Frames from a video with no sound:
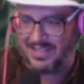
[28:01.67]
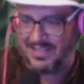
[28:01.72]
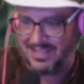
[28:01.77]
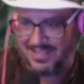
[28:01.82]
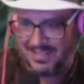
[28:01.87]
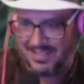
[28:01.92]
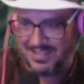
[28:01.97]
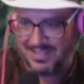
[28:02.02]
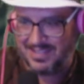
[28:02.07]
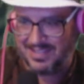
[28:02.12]

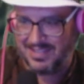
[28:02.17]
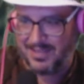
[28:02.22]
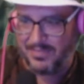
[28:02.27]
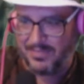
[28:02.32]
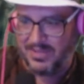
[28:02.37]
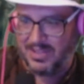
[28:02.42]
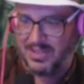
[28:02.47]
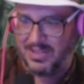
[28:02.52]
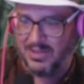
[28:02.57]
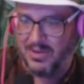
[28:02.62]
This is just
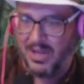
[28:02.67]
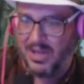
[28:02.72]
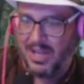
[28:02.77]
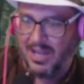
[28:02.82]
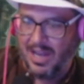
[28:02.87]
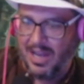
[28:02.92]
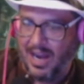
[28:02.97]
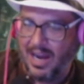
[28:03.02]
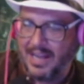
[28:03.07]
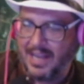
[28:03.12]
something new.
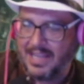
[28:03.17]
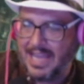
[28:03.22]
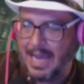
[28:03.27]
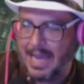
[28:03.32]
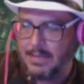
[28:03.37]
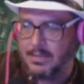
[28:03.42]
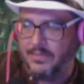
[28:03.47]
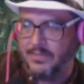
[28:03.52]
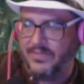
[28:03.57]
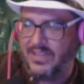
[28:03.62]
All right,
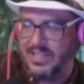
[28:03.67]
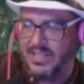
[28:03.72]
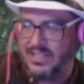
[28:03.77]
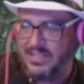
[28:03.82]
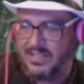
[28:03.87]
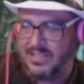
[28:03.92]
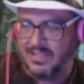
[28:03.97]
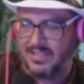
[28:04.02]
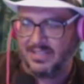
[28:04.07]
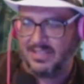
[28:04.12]
Captain
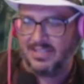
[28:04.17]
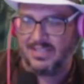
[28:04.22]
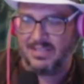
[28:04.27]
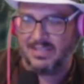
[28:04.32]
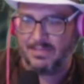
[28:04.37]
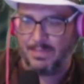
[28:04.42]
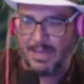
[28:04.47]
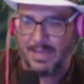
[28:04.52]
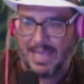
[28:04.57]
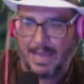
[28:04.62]

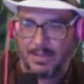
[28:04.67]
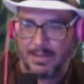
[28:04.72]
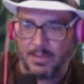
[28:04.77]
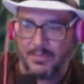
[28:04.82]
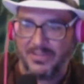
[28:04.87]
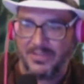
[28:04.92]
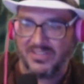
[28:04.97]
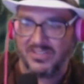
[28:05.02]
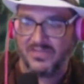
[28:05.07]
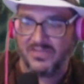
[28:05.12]

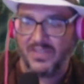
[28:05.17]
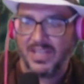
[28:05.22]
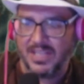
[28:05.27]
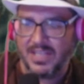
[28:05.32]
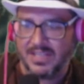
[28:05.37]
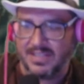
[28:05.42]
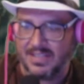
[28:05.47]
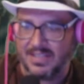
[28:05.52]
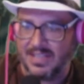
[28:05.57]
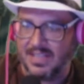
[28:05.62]

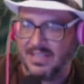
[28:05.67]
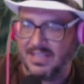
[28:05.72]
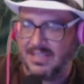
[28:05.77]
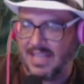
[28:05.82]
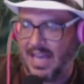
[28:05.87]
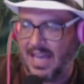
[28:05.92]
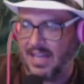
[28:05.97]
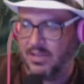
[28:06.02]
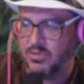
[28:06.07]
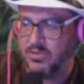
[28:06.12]
Pennsylvania says,
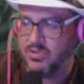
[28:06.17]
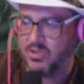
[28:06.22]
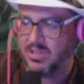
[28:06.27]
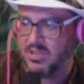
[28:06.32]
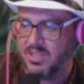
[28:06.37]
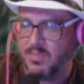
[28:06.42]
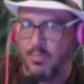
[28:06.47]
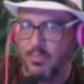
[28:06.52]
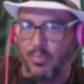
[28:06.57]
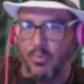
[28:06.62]
I don't
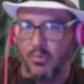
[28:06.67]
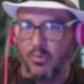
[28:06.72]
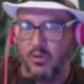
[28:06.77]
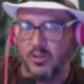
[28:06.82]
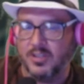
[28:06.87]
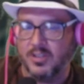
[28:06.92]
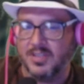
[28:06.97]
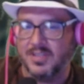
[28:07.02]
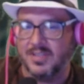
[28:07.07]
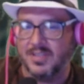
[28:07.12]
trust
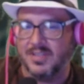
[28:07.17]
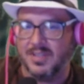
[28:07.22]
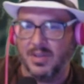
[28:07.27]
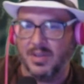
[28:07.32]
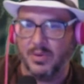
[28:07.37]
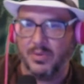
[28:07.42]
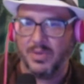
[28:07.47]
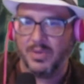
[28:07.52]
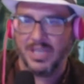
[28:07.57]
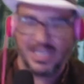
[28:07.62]
Boris,
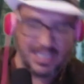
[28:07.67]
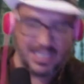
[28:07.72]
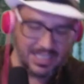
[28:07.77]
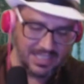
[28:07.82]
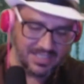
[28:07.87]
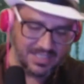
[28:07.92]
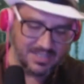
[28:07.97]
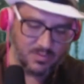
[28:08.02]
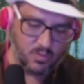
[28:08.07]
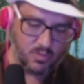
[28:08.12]
so he
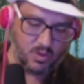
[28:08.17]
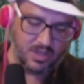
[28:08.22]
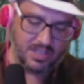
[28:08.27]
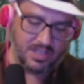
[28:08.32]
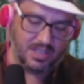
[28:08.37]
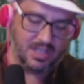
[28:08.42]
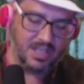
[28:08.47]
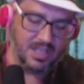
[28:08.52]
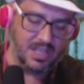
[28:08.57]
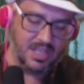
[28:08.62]
doesn't want
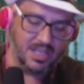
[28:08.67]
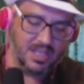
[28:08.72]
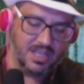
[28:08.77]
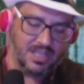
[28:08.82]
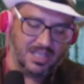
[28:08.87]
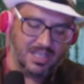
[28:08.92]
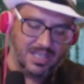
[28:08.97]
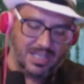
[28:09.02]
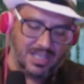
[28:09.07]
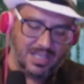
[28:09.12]
to
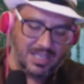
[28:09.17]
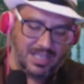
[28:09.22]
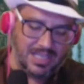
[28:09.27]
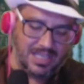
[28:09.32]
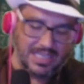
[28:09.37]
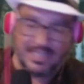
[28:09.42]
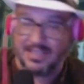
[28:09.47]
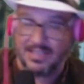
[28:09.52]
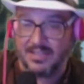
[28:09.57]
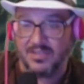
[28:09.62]

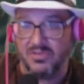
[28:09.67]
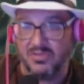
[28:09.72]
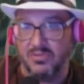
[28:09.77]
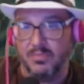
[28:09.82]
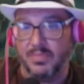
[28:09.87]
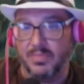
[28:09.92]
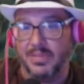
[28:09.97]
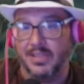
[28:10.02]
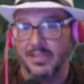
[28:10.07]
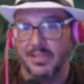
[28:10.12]
eat the
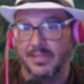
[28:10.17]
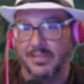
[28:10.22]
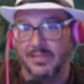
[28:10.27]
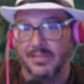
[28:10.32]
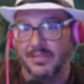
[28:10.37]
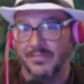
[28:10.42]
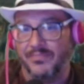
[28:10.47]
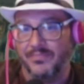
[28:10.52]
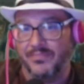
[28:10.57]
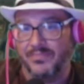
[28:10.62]
soup.
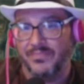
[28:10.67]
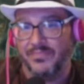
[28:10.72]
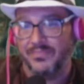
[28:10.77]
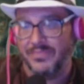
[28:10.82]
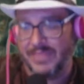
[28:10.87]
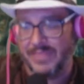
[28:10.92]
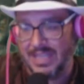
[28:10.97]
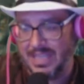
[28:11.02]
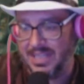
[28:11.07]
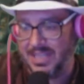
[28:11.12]

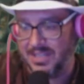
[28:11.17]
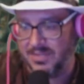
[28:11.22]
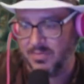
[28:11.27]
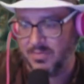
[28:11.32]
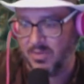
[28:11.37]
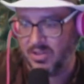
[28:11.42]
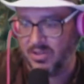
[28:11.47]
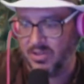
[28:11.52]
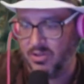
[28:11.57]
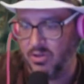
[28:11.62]
He doesn't
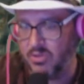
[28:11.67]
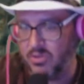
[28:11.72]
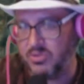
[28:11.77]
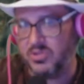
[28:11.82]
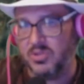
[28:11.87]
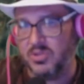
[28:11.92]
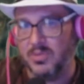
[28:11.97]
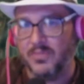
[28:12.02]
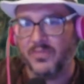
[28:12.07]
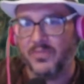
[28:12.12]
want no
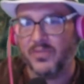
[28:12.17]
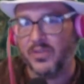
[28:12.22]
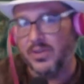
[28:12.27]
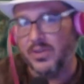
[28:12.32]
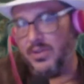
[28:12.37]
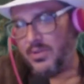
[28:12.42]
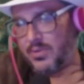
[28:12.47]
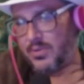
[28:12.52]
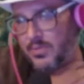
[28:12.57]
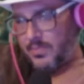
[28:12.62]
soup for
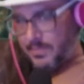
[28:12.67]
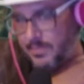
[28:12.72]
you.